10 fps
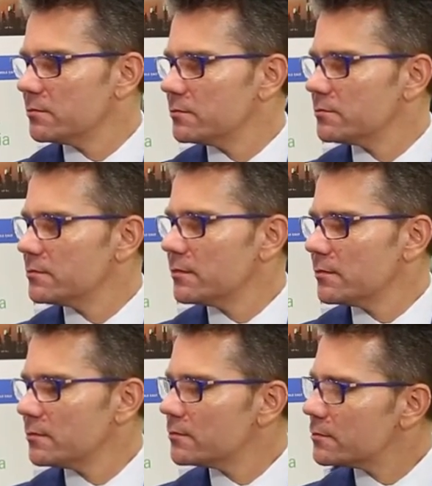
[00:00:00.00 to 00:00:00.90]

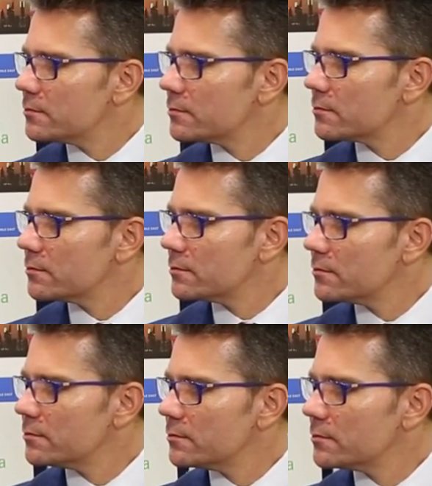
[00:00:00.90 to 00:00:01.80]

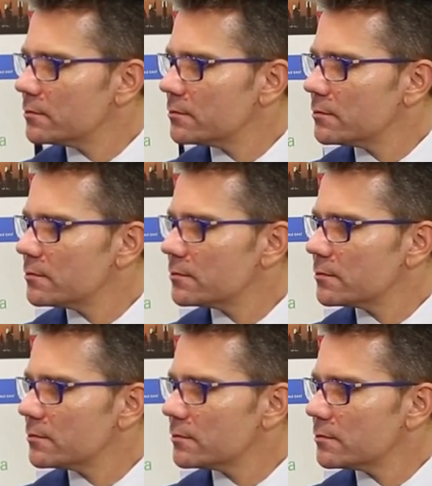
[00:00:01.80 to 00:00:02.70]

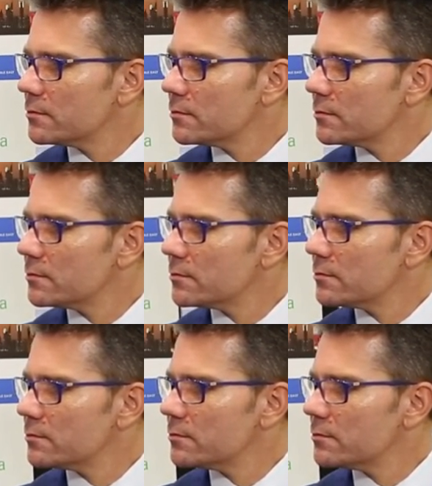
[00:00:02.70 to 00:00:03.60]

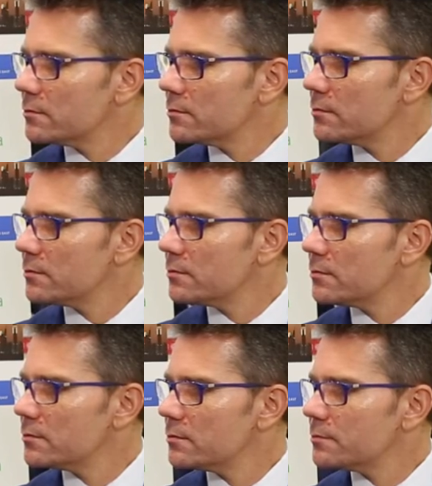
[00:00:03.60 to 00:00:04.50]

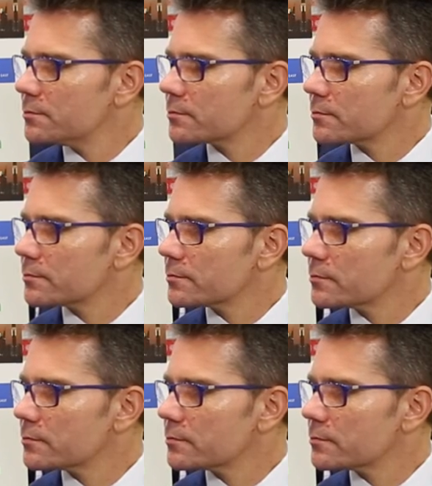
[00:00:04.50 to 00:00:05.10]
This person isn't speaking.